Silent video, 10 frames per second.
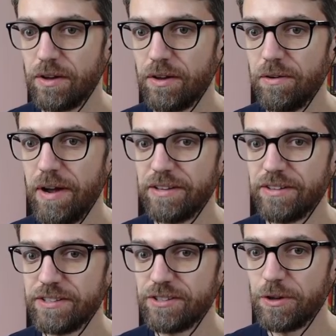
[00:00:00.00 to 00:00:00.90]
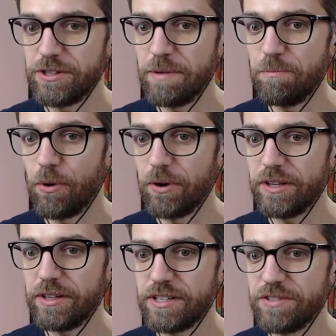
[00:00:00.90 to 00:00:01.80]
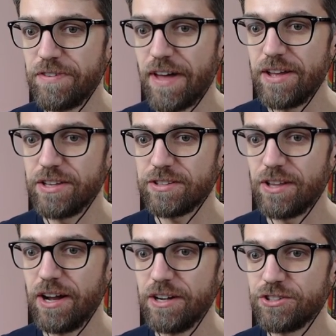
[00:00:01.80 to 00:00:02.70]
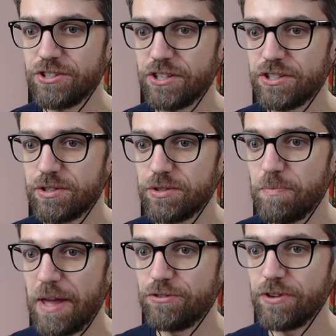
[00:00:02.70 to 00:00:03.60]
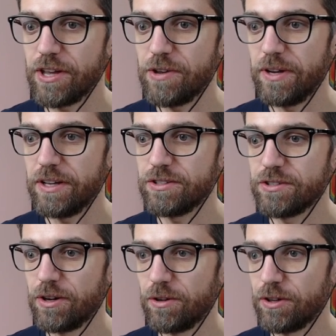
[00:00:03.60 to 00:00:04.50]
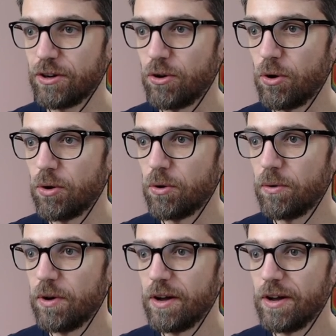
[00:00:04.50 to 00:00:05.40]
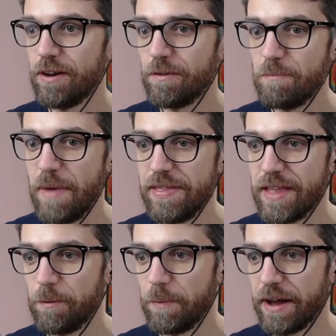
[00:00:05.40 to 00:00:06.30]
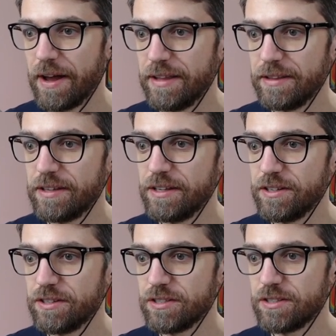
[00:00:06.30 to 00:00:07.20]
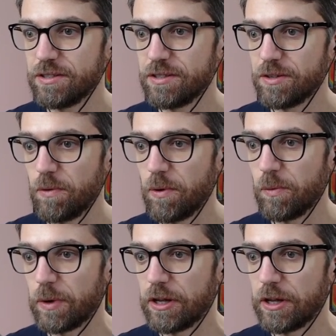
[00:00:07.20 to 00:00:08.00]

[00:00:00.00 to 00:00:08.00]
All right, so it's imported, it's, it's large, it's metric units, so the whole Midtown Manhattan is 1